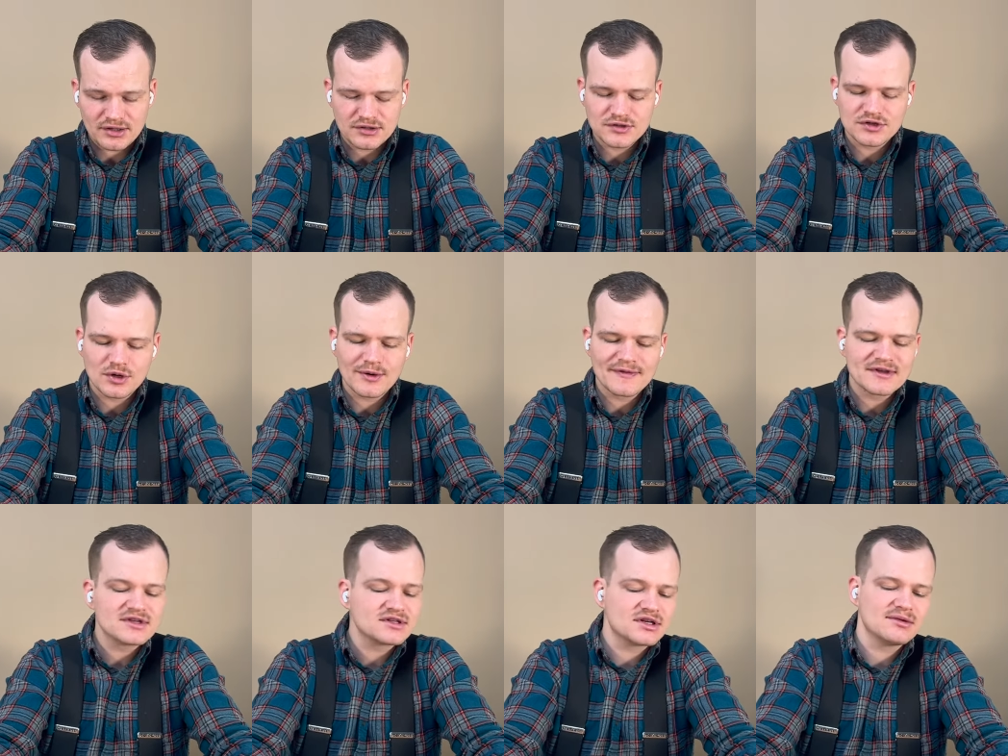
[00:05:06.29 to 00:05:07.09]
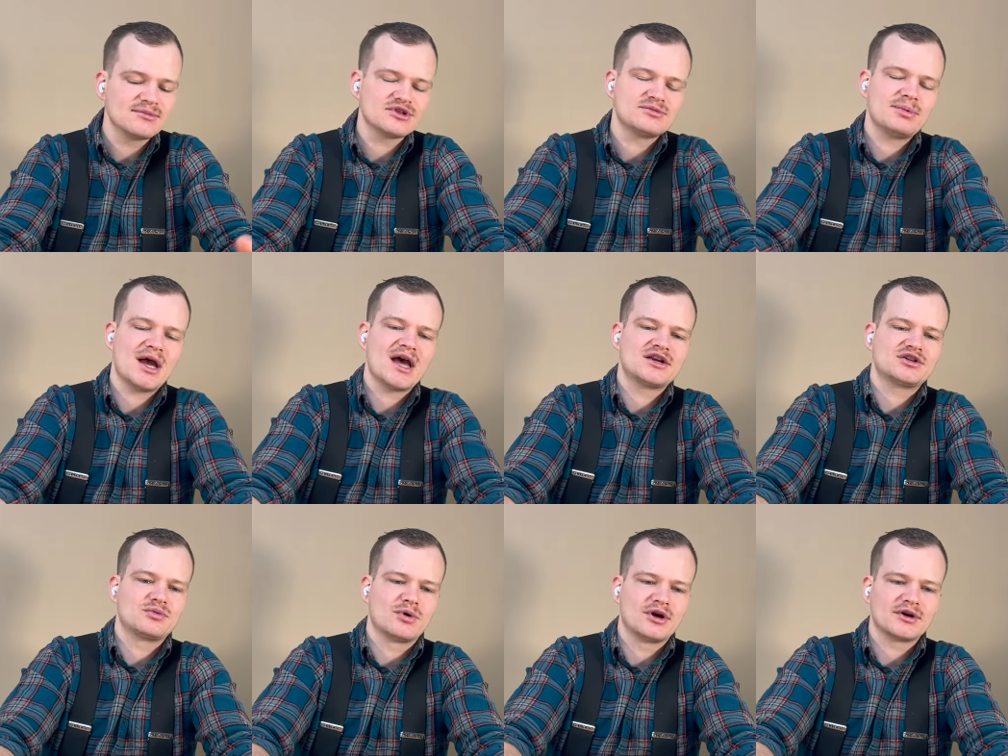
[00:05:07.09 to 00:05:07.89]
So in this seamless
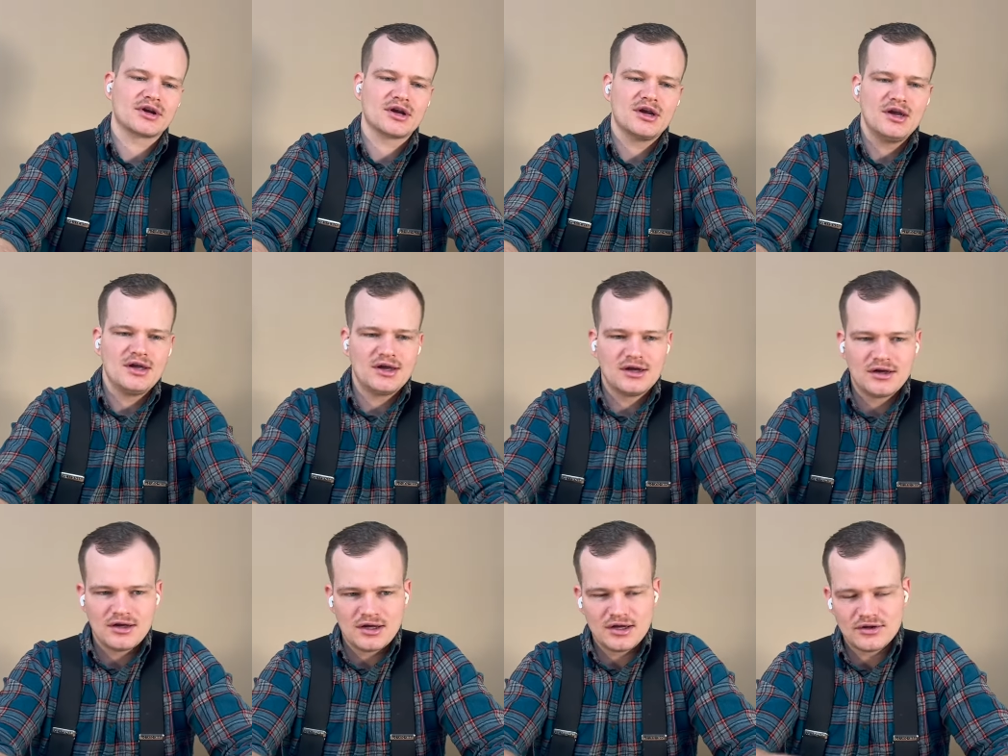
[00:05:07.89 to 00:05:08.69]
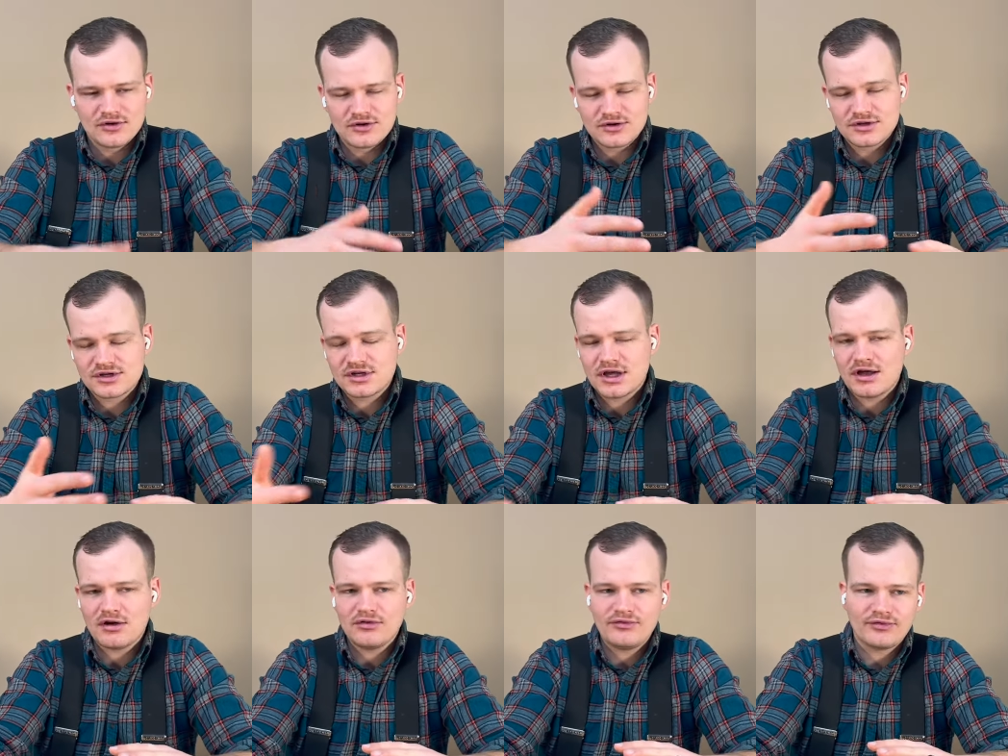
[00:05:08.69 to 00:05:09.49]
patchwork, either
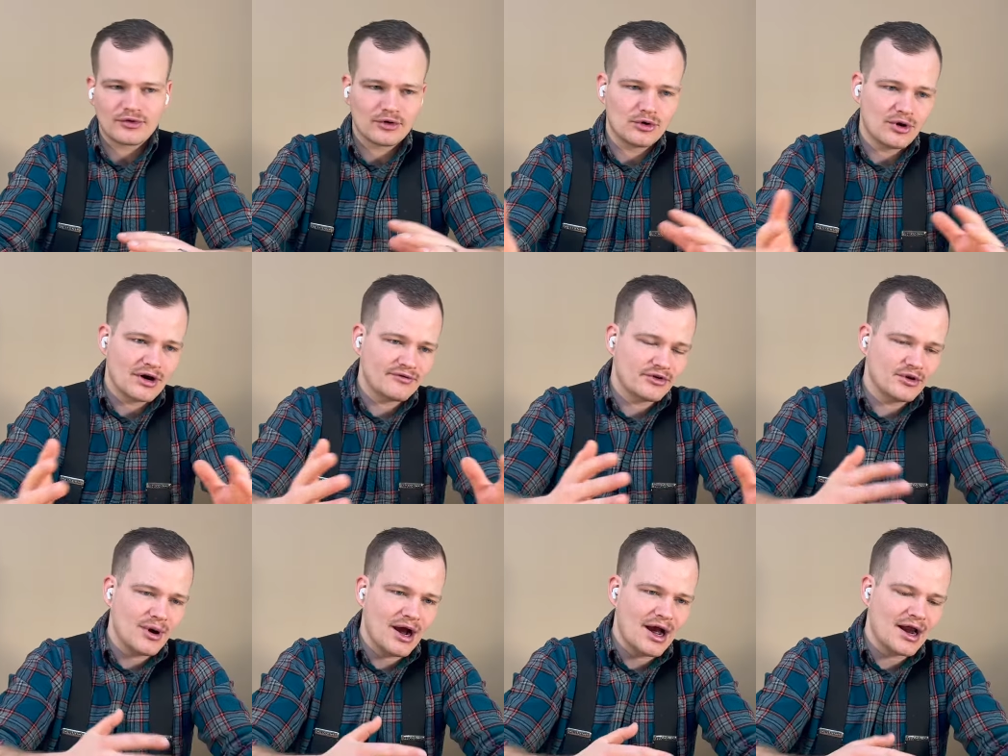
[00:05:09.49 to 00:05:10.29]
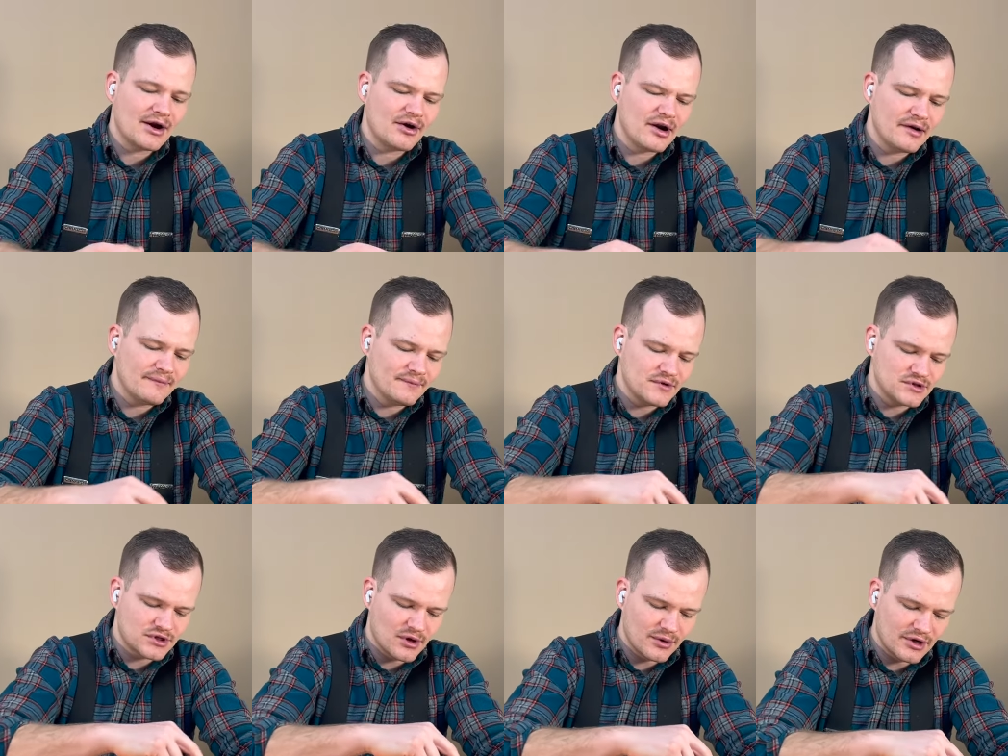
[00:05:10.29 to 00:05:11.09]
yourself or whoever you hire it
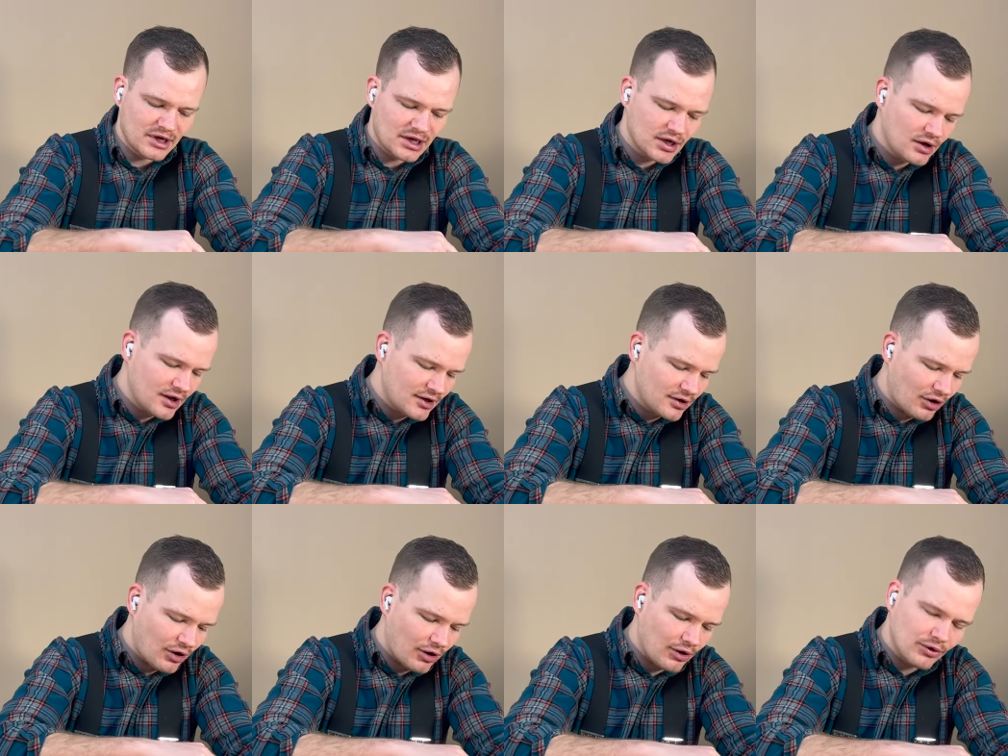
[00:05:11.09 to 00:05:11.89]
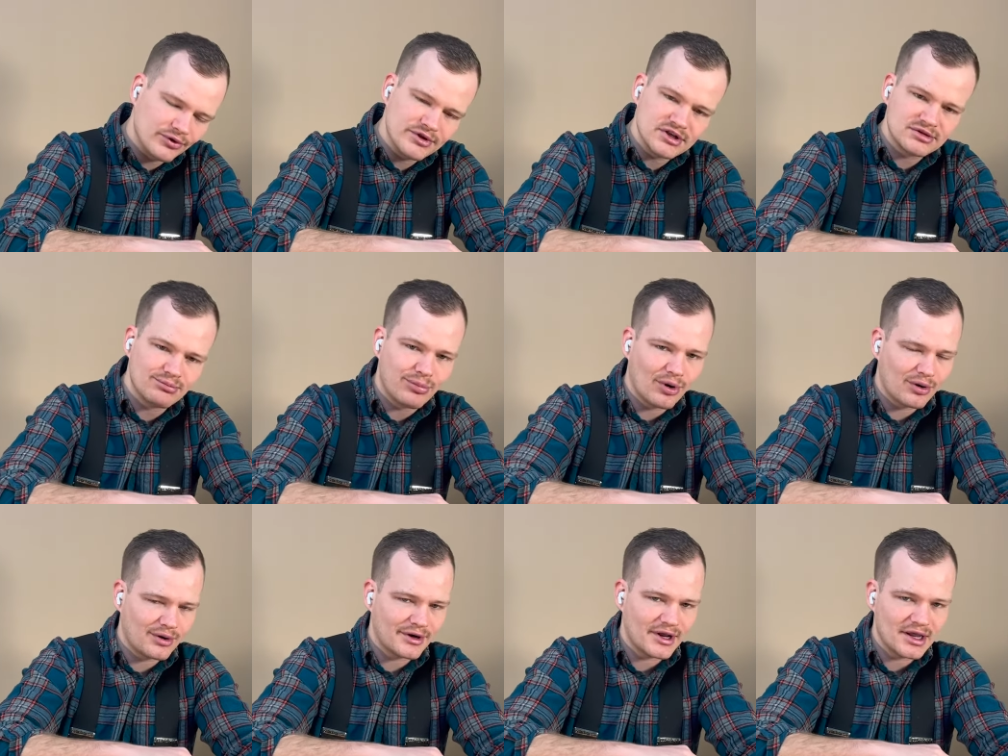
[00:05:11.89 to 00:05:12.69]
is going to cut all these
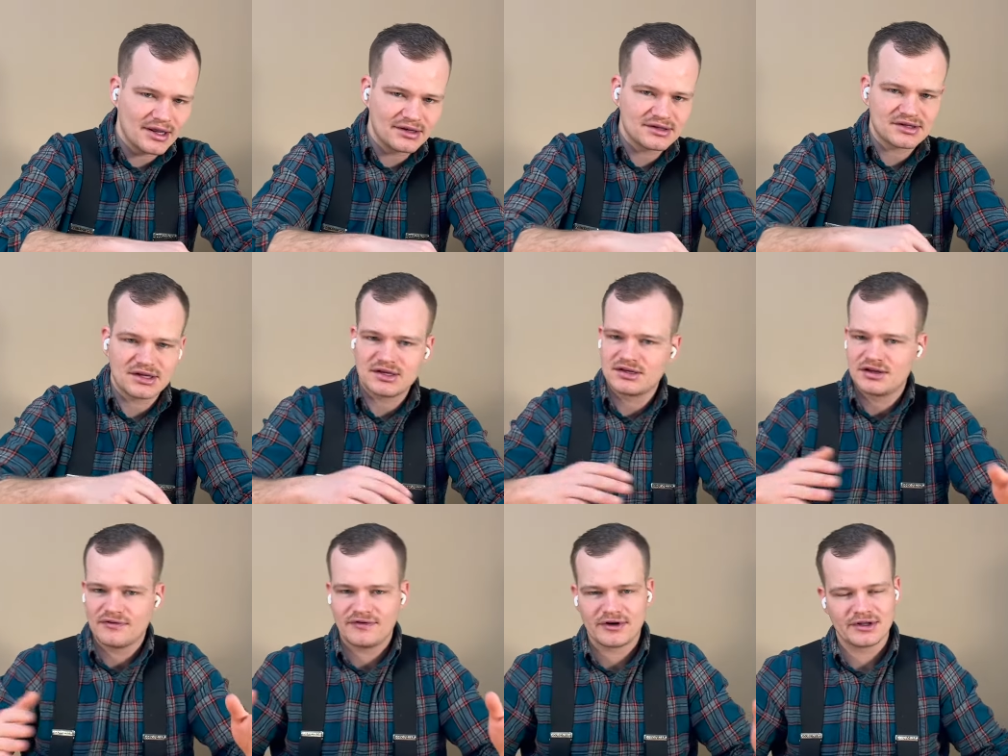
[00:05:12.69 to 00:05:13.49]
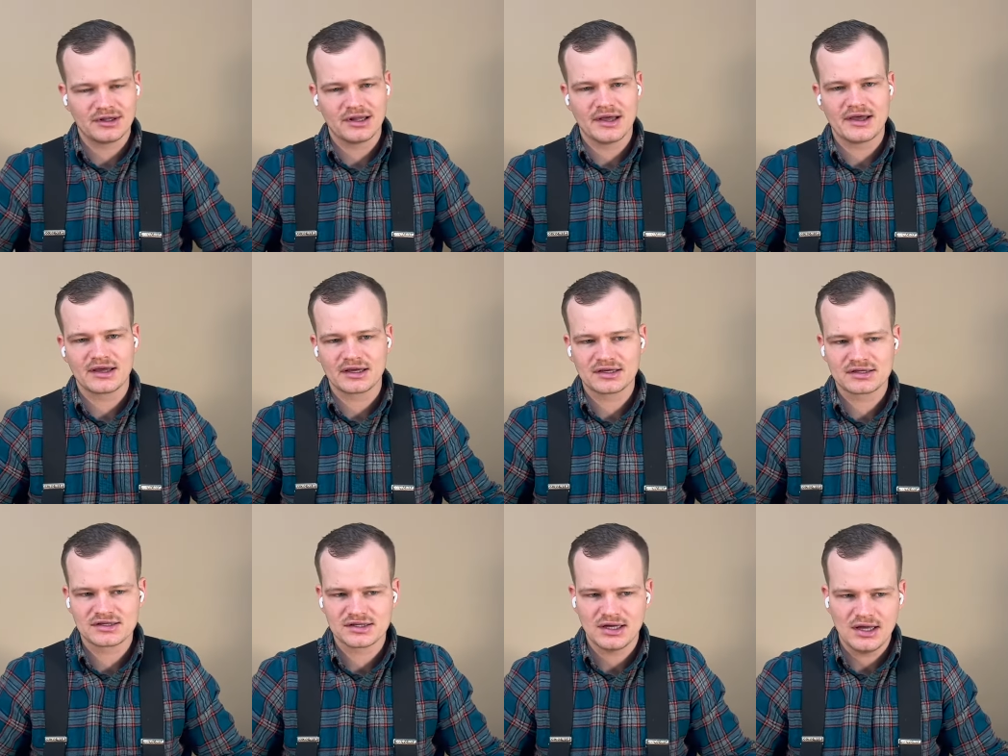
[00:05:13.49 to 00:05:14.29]
board ends at different
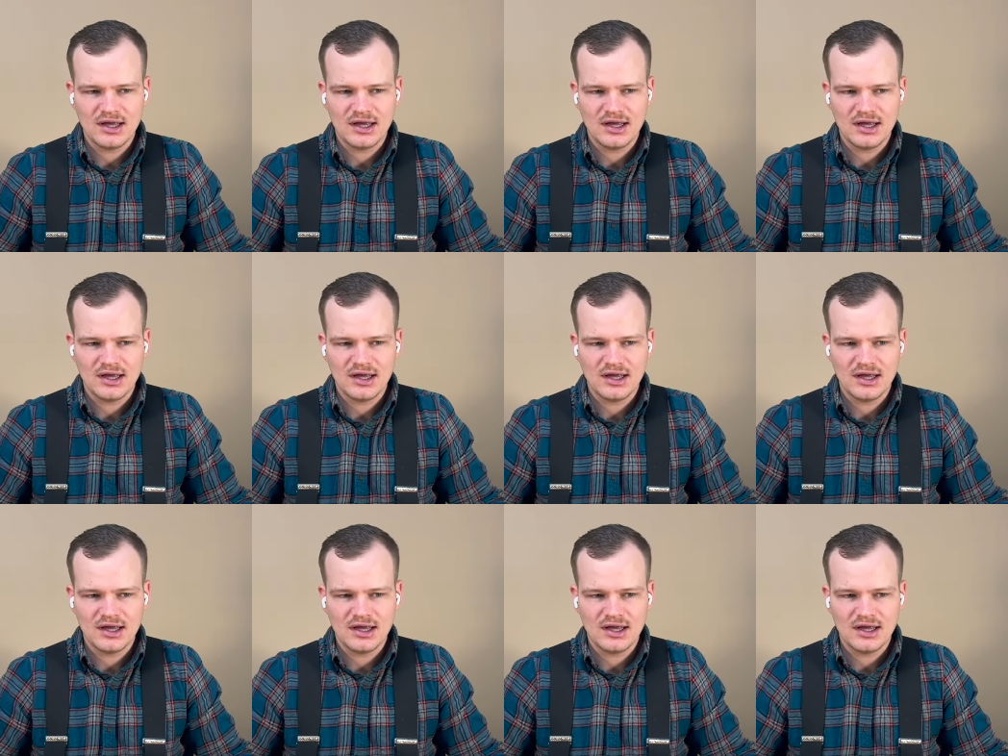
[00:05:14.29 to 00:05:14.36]
lengths,